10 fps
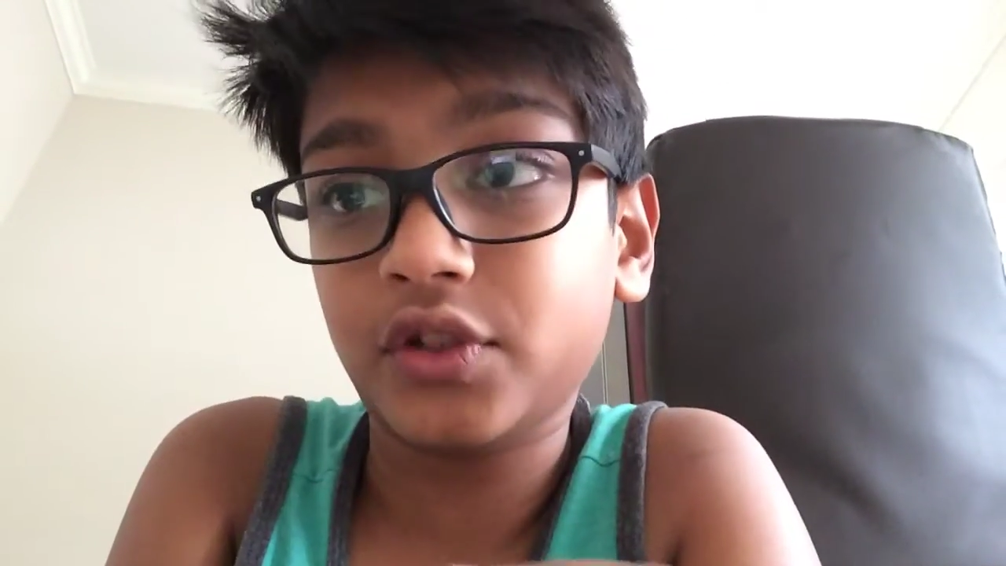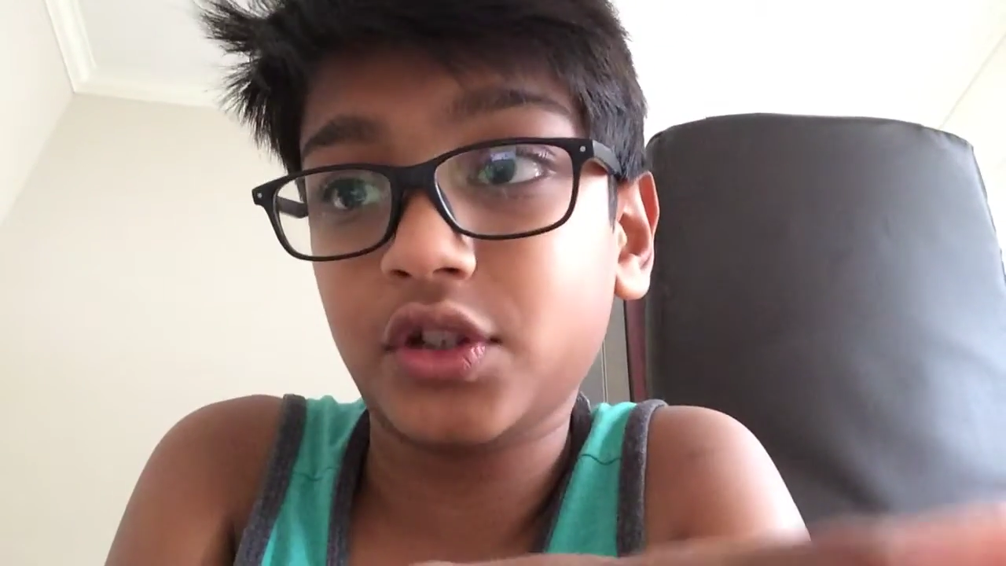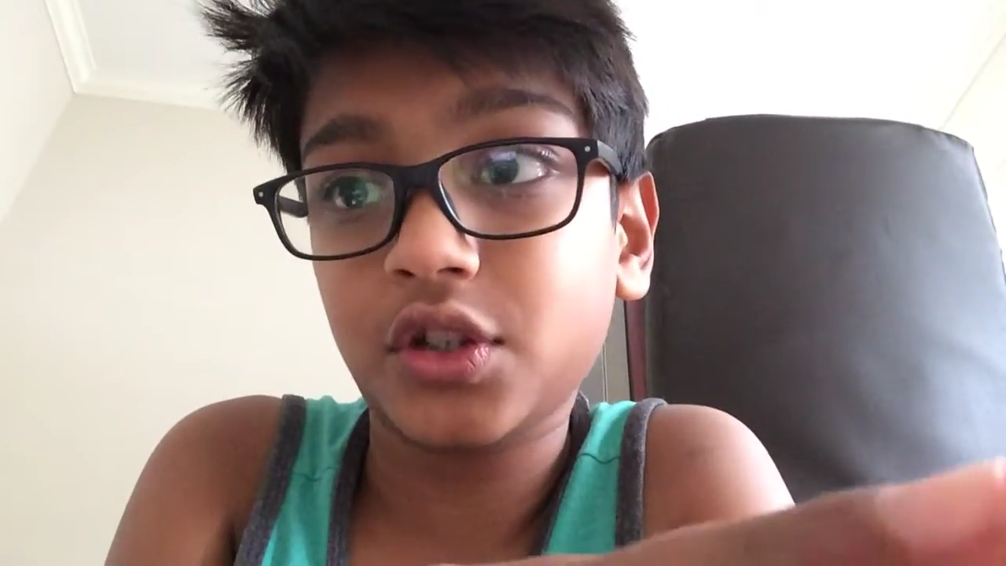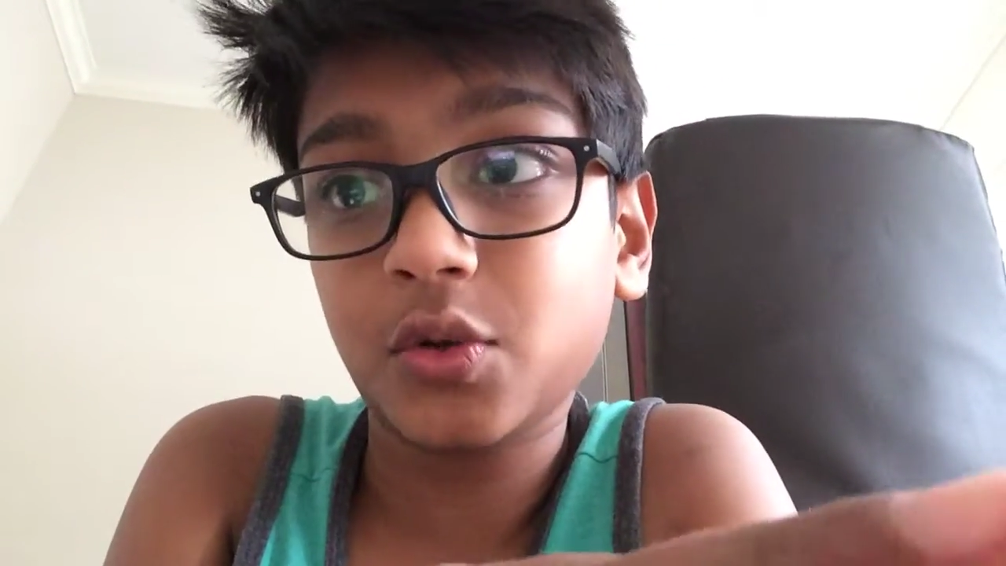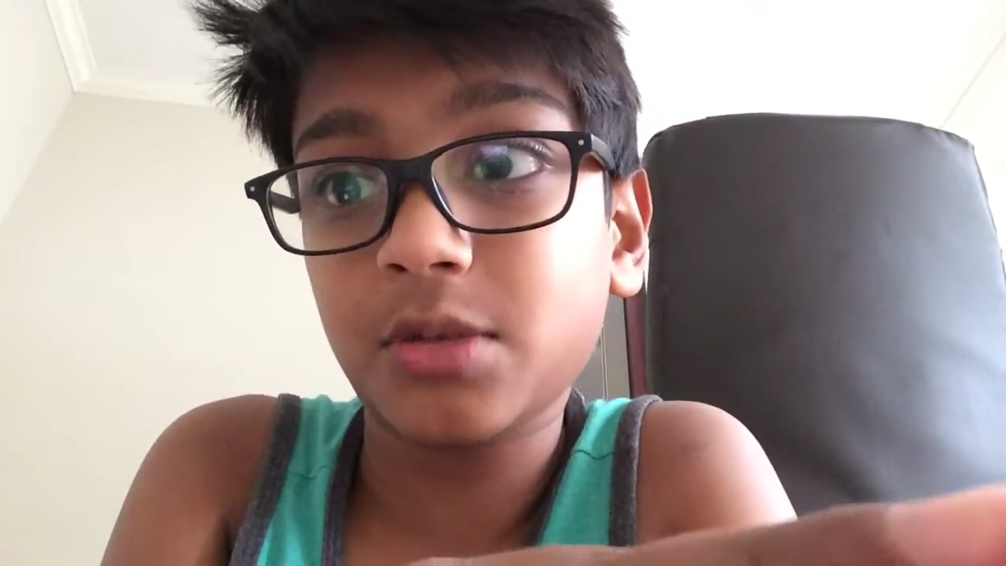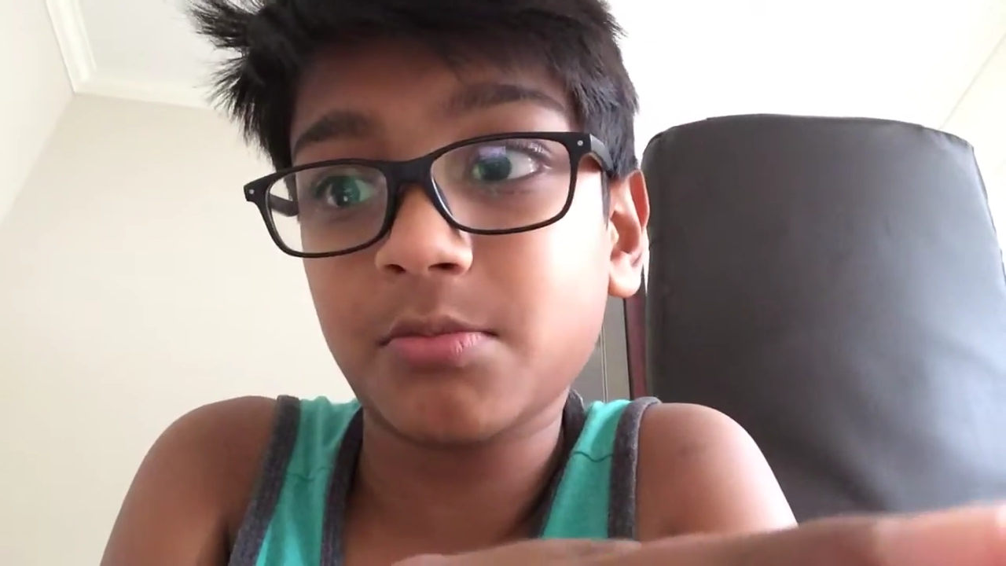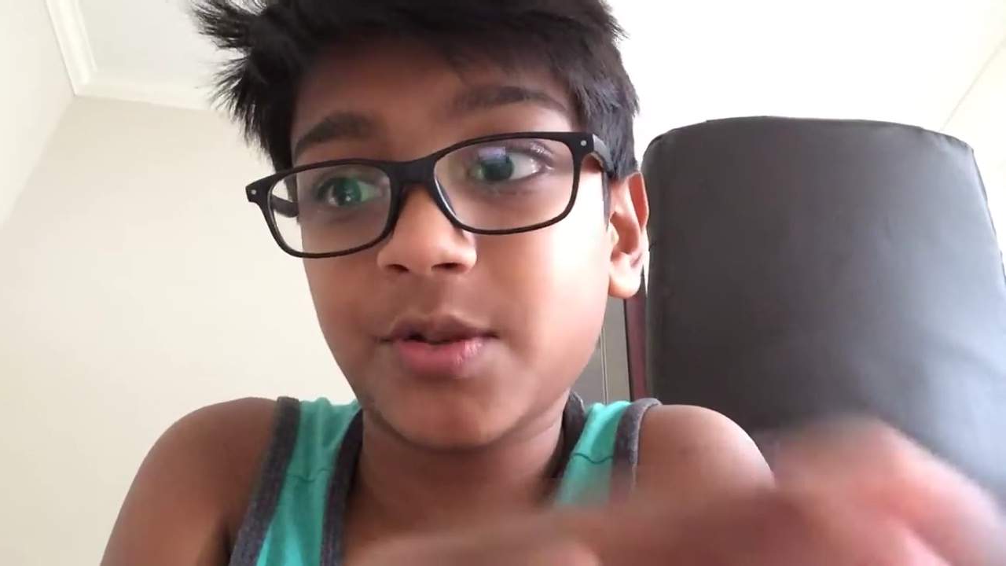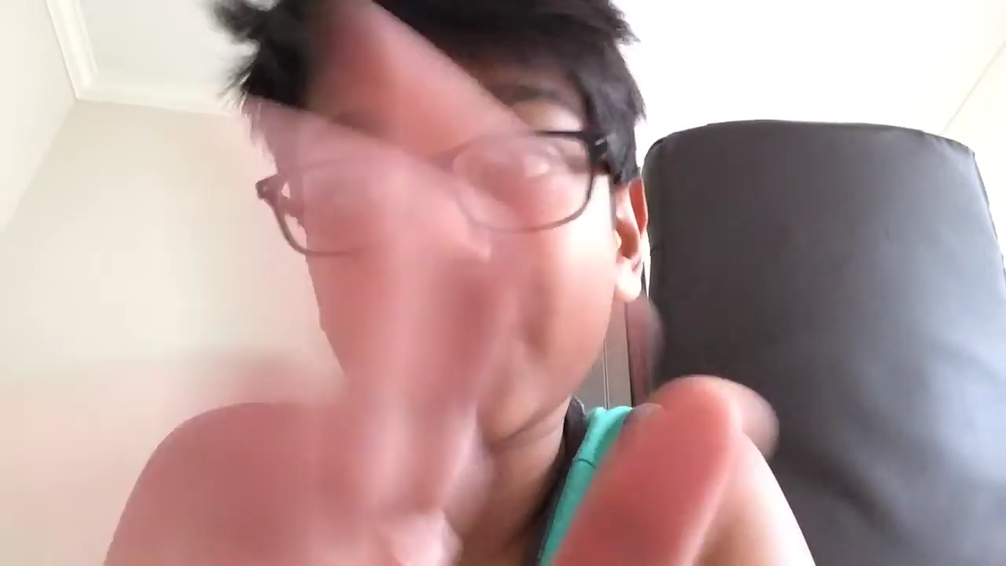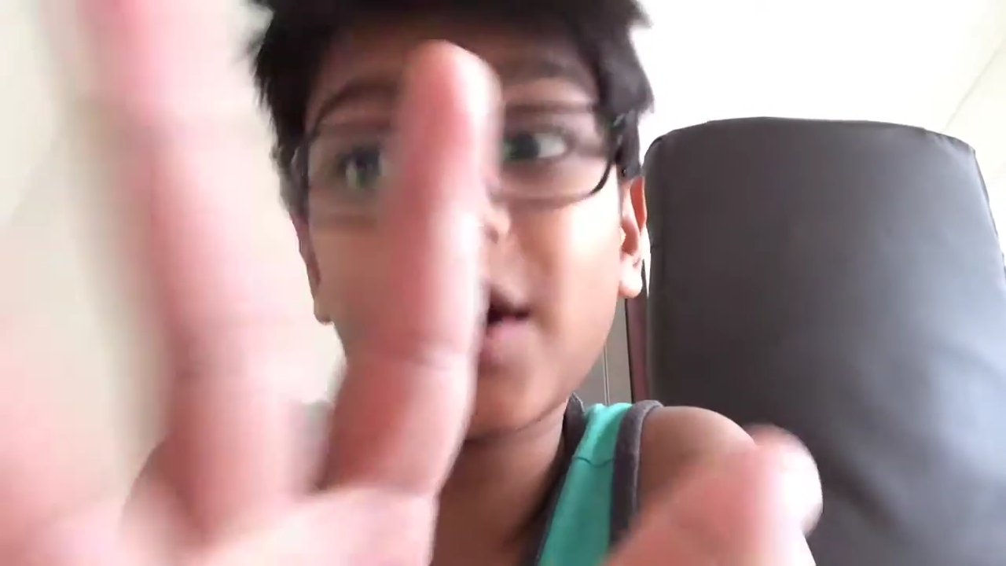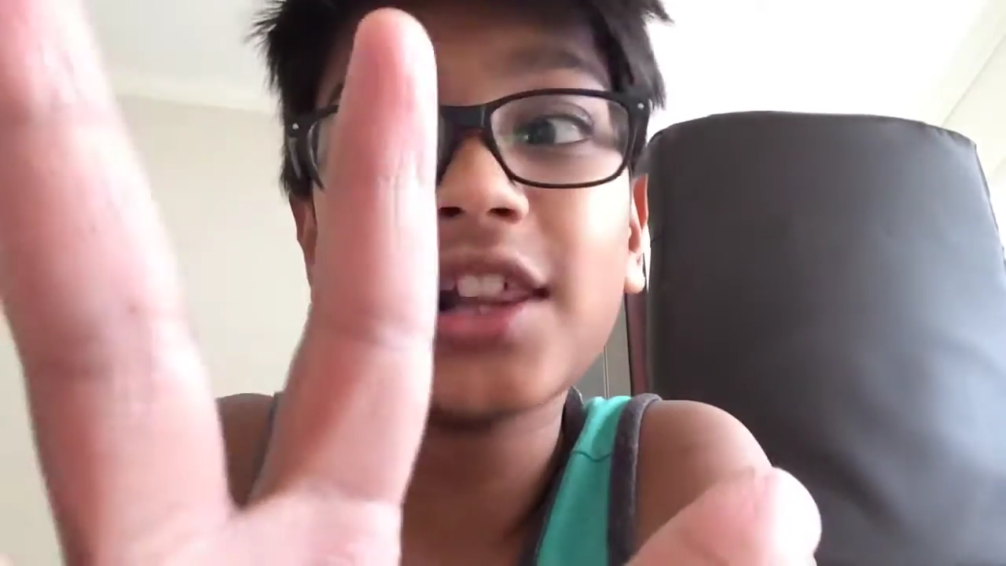you get me
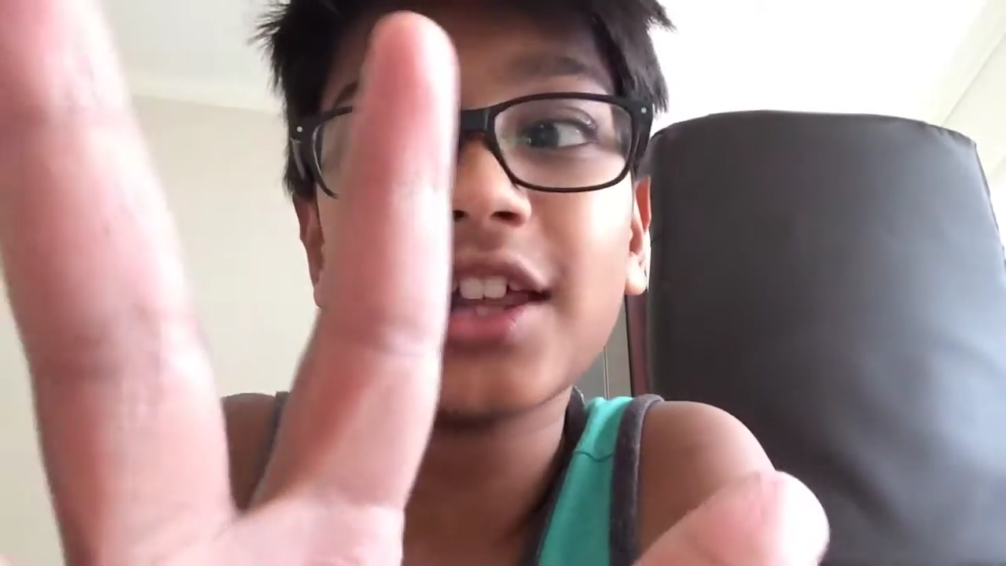five